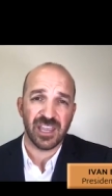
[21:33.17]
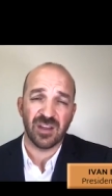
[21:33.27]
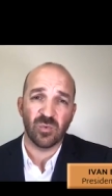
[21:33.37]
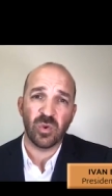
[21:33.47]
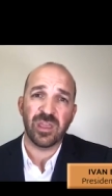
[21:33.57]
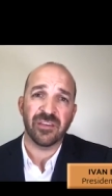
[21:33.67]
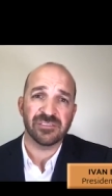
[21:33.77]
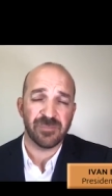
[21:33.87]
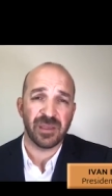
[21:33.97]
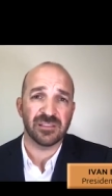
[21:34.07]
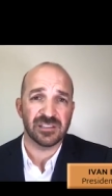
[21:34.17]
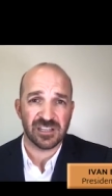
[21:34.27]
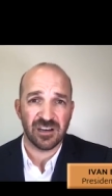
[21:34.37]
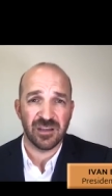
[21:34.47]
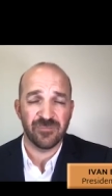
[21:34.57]
And we have spent the
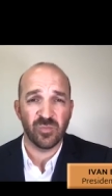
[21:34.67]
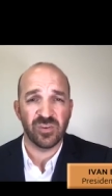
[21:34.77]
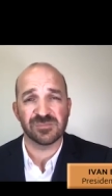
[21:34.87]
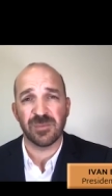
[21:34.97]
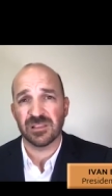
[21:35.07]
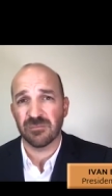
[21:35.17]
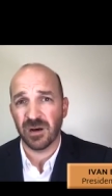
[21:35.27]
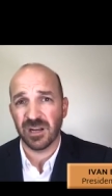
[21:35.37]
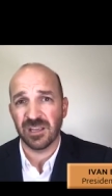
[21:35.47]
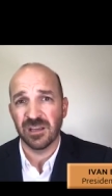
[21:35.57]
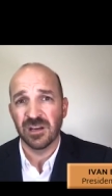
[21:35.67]
time, we spent the money